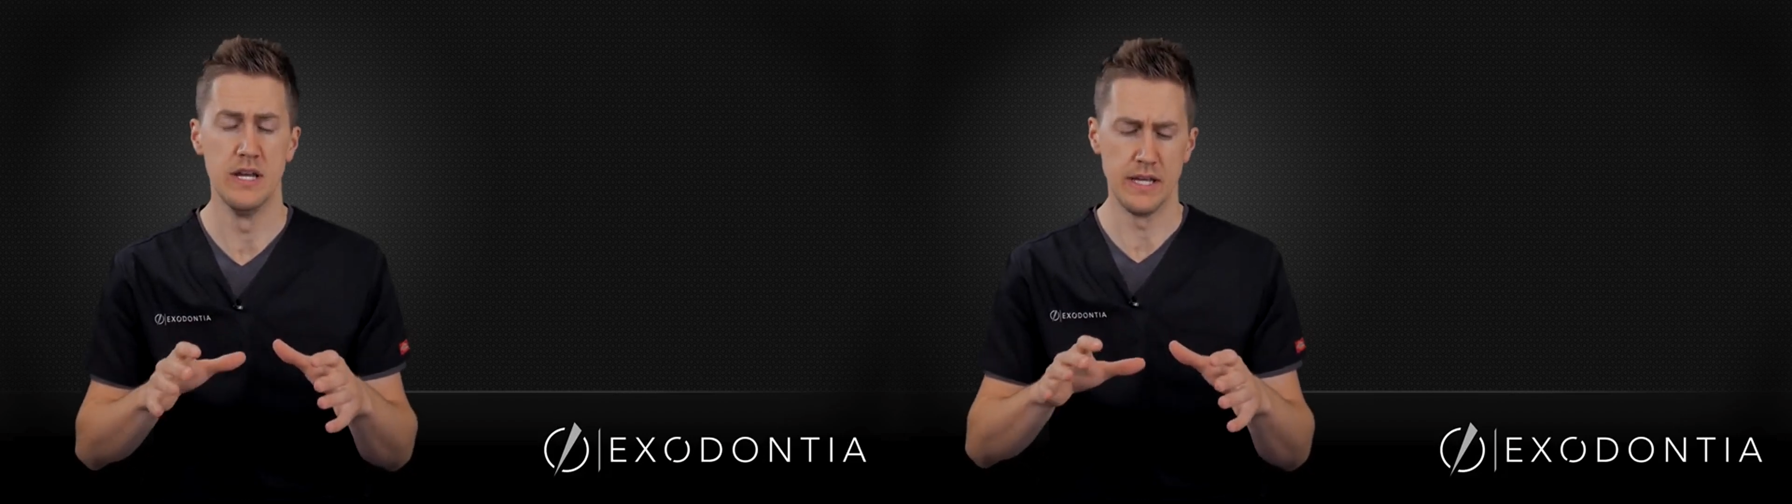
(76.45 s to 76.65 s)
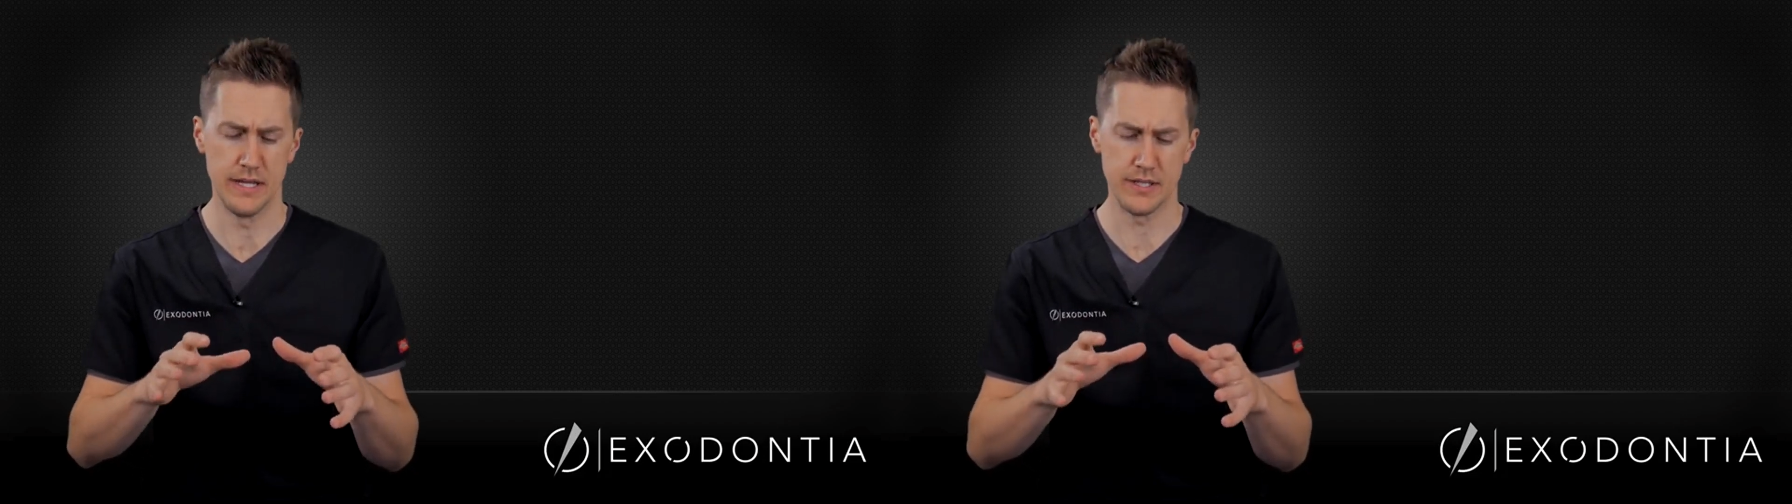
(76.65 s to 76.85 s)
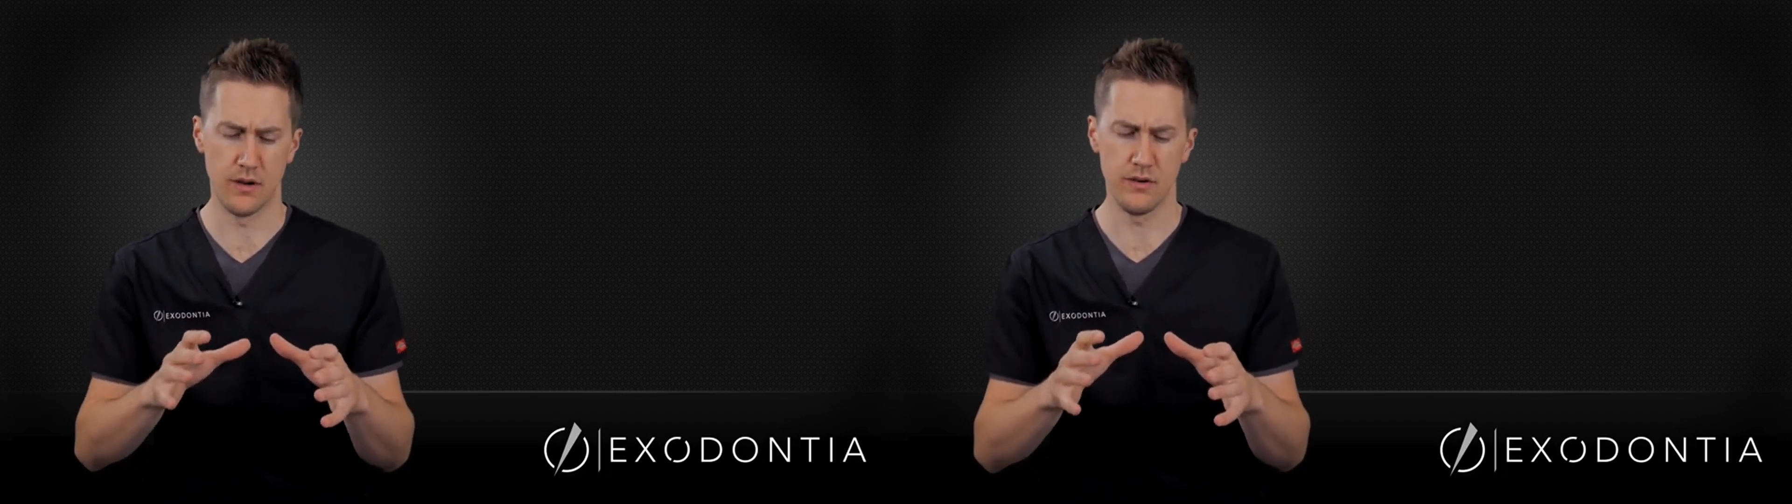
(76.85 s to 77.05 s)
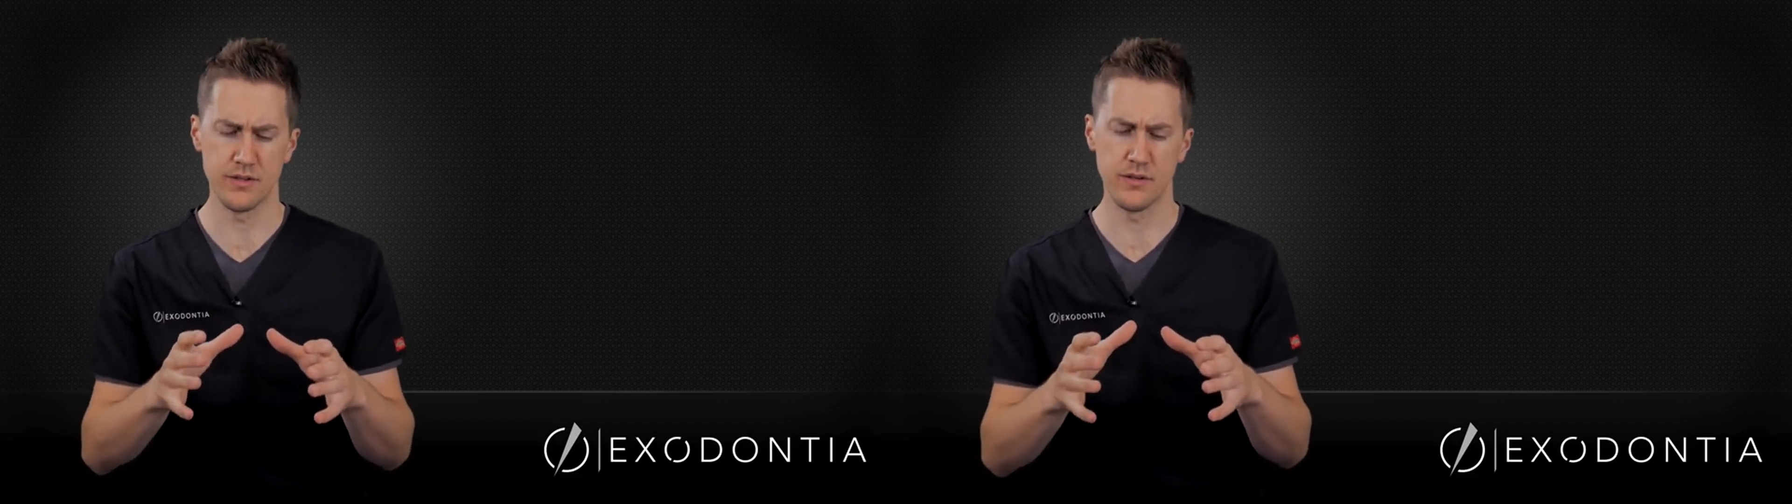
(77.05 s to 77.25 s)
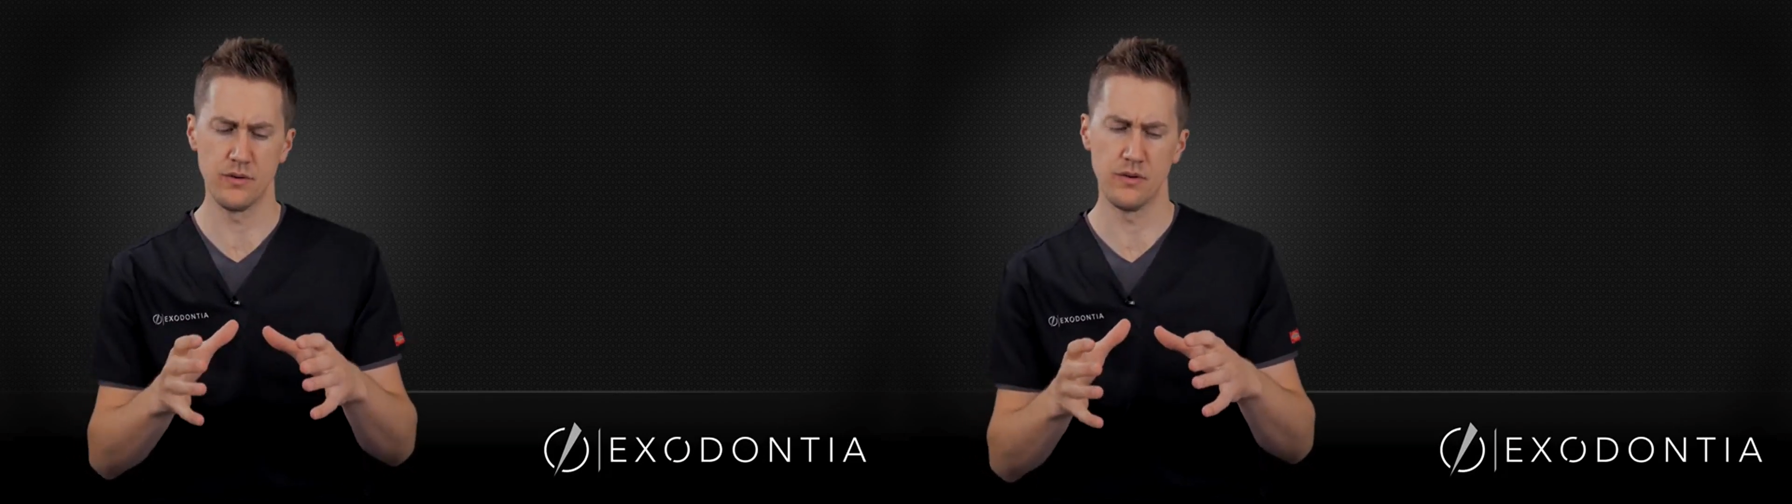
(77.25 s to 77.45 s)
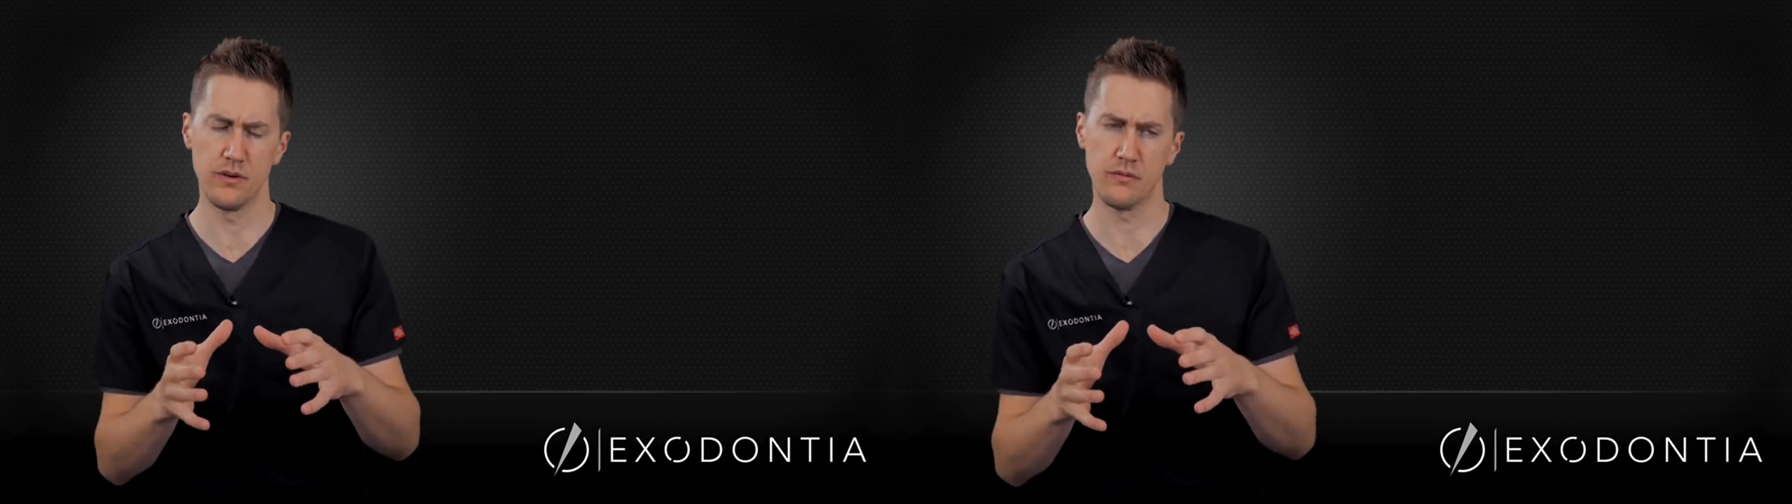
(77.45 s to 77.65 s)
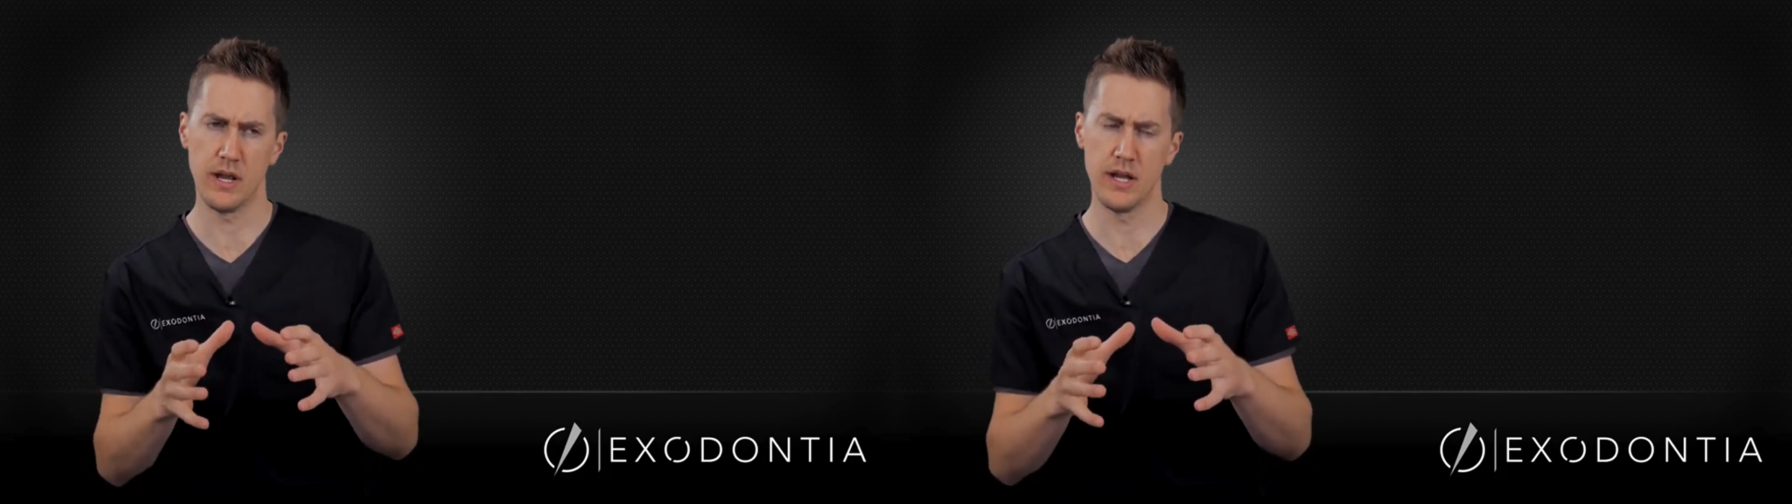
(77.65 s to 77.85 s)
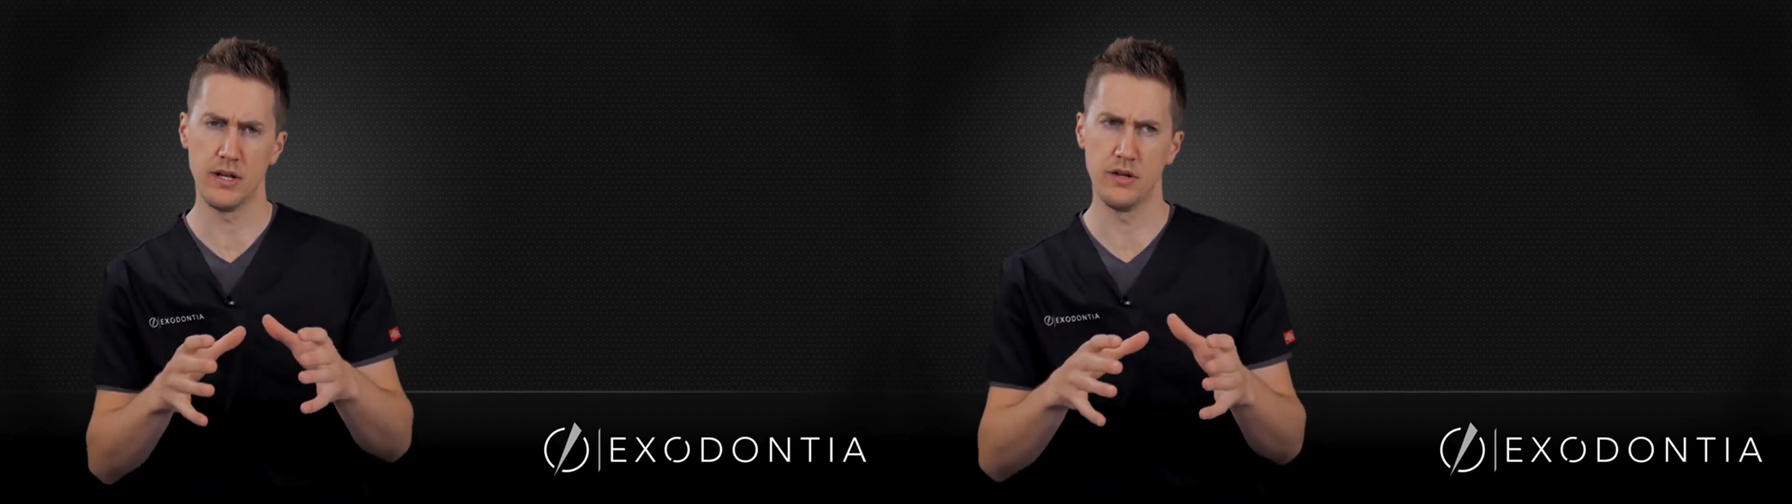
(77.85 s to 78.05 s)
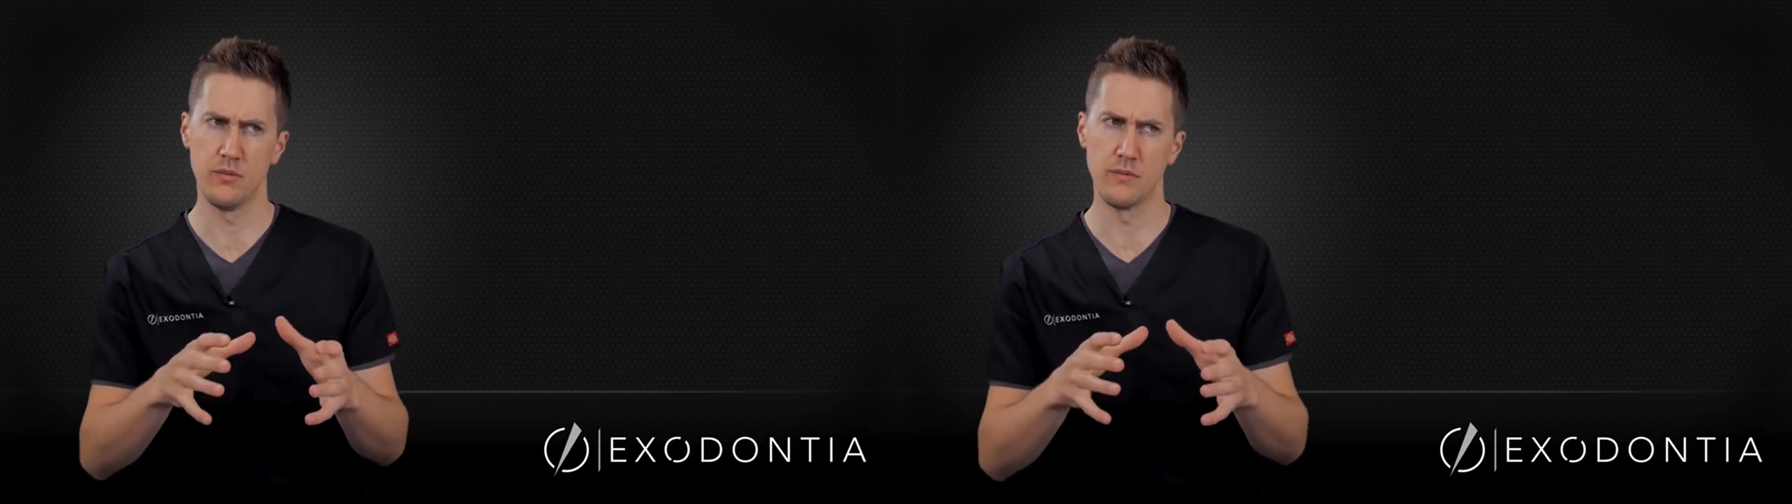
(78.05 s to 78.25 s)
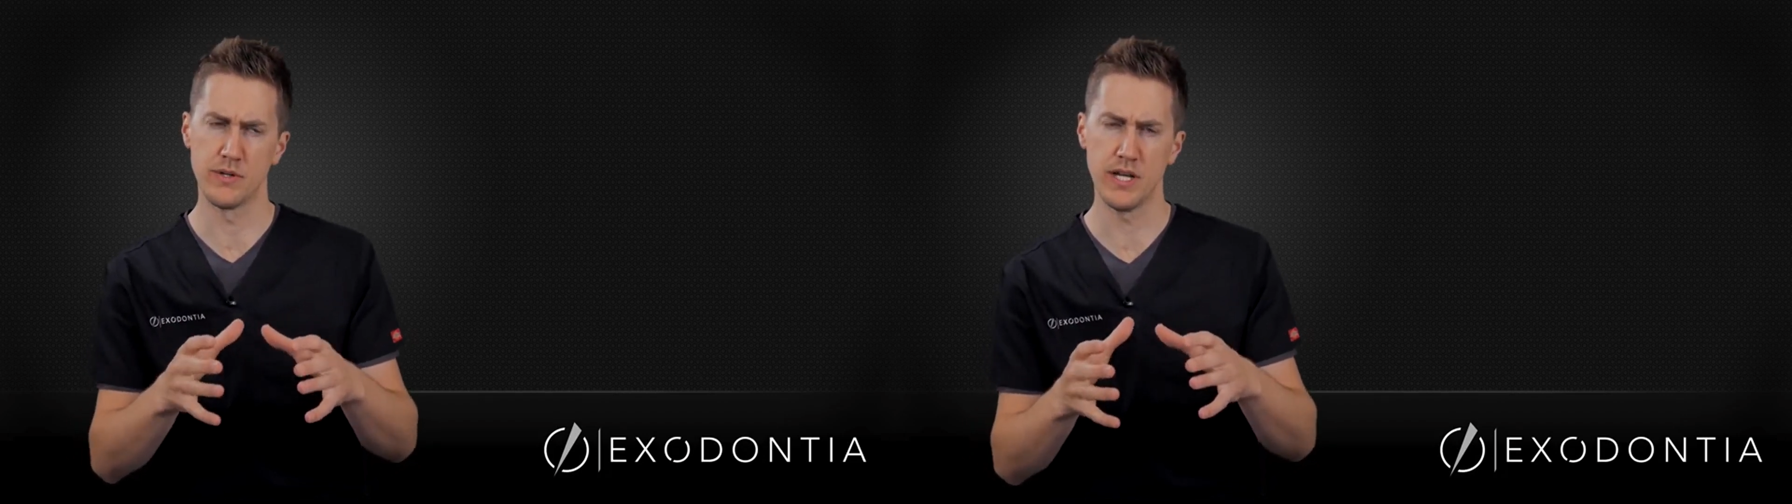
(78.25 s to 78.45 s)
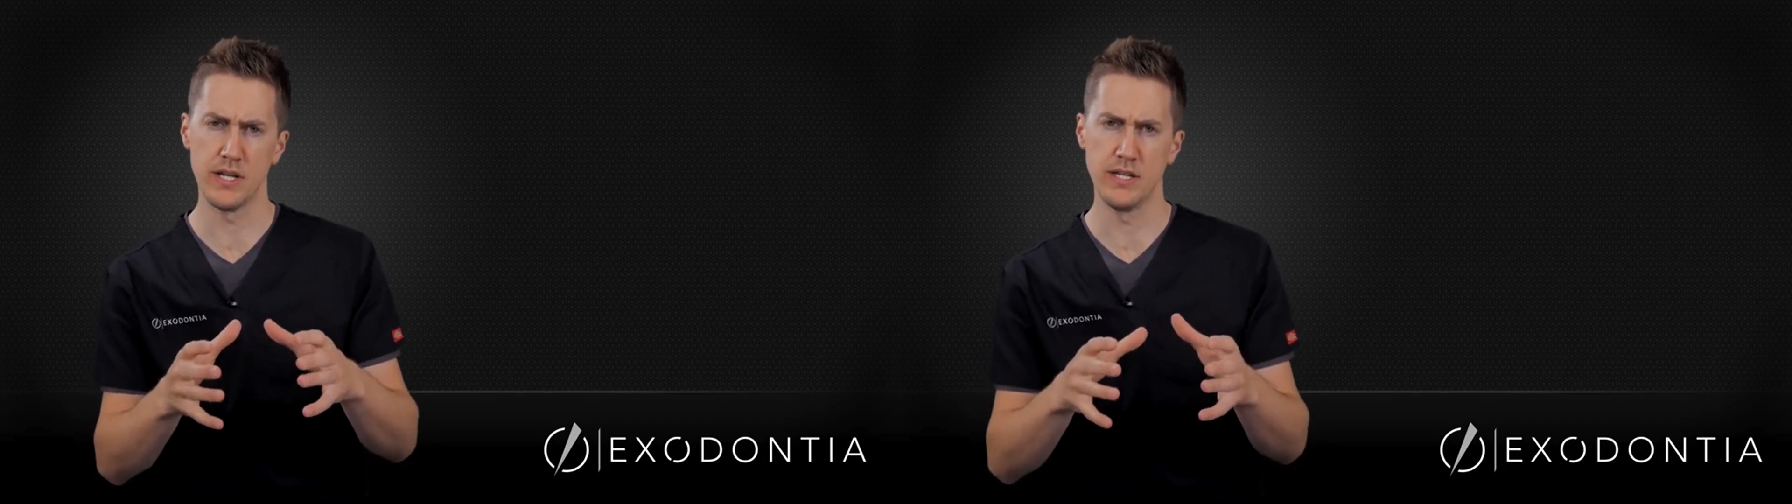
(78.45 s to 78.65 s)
It's also kind of good when we're taking